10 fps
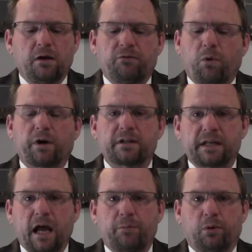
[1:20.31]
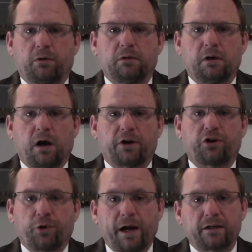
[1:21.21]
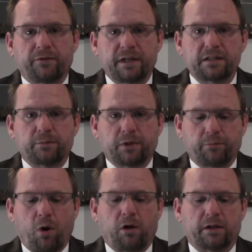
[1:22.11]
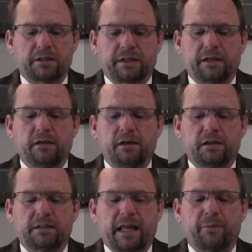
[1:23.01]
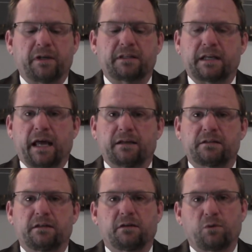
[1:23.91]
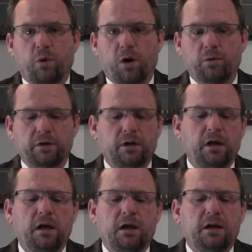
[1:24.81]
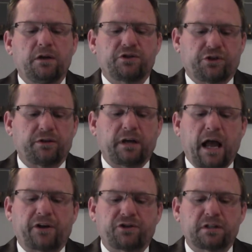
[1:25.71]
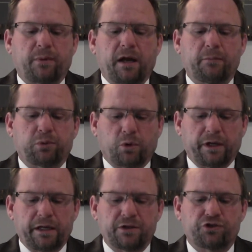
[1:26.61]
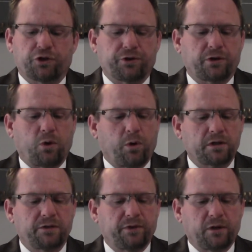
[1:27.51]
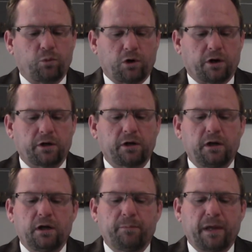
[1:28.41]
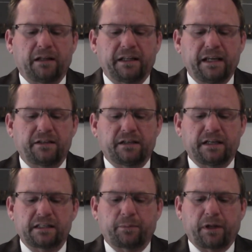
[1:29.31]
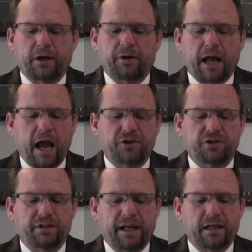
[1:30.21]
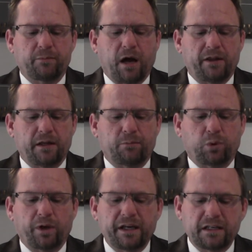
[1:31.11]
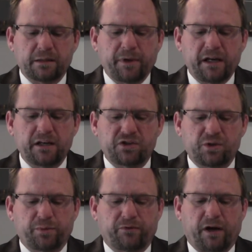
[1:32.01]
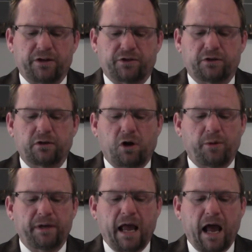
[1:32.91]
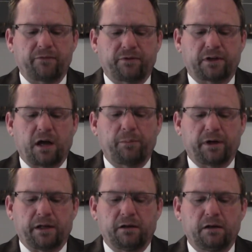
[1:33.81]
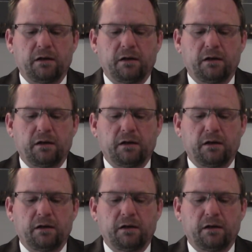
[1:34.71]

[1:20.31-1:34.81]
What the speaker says: For example, our corrective discipline policy statement says, quote, "Certain actions by employees during the course of their work may lead to disciplinary action taken by the employee's immediate supervisor on behalf of the company.